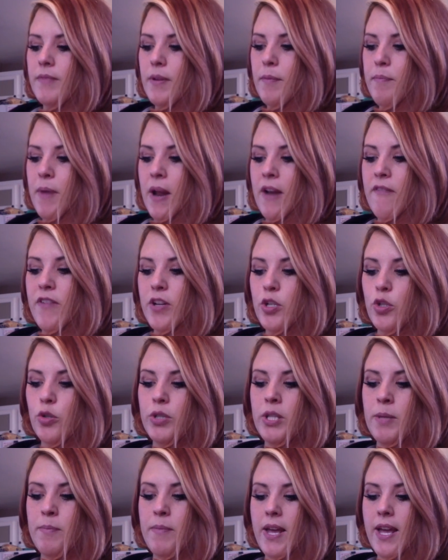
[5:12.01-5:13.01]
beneficial
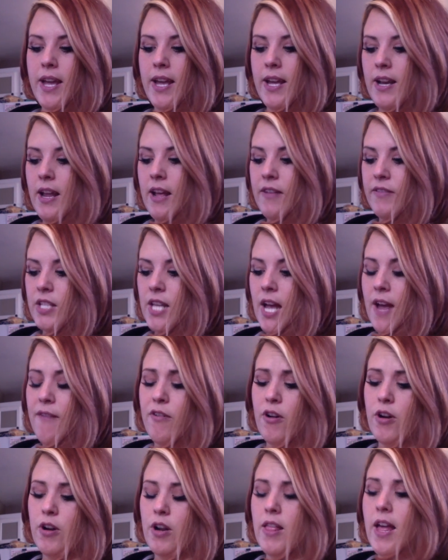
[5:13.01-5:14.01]
to me, and as I've
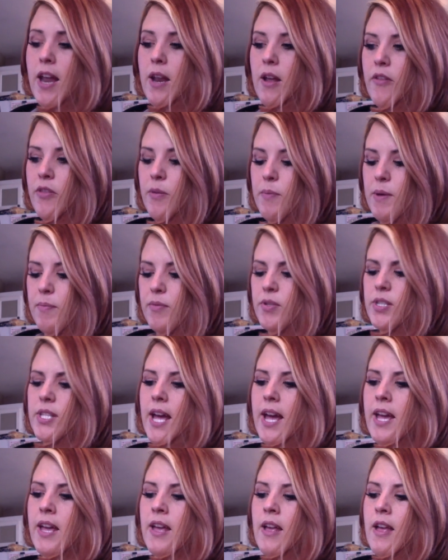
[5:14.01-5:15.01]
heard a lot of other people
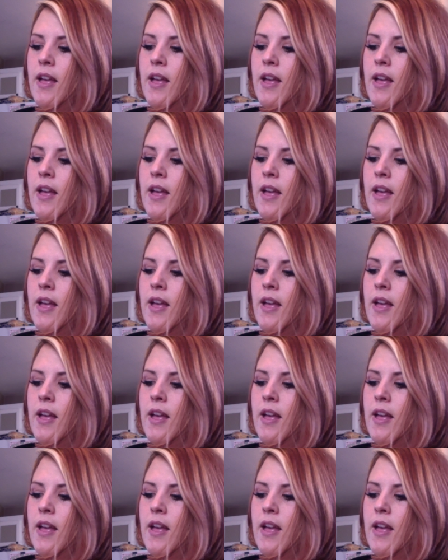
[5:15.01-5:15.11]
say,